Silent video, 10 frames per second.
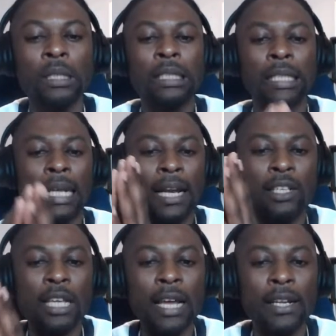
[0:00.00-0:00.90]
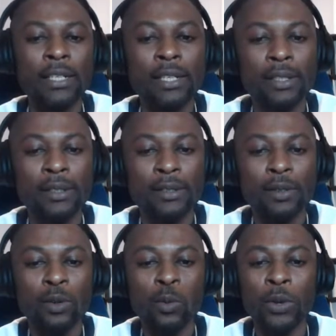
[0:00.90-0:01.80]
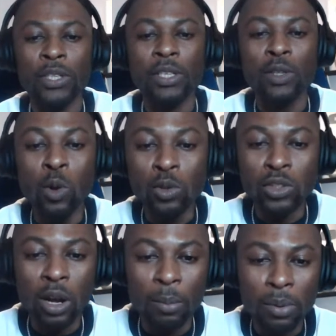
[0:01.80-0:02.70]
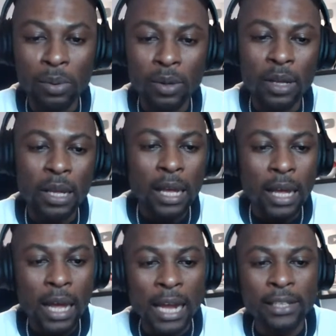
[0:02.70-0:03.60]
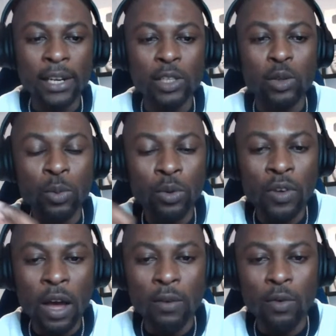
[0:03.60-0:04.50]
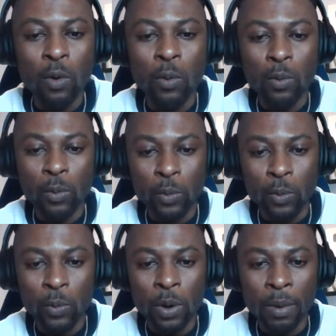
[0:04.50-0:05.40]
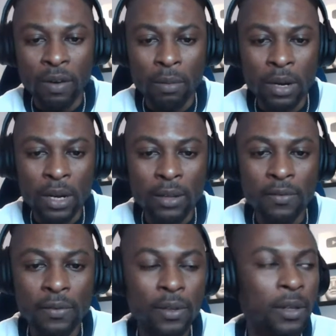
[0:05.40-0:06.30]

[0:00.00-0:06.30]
Then I decided, with no job, I decided to move out from where my family live.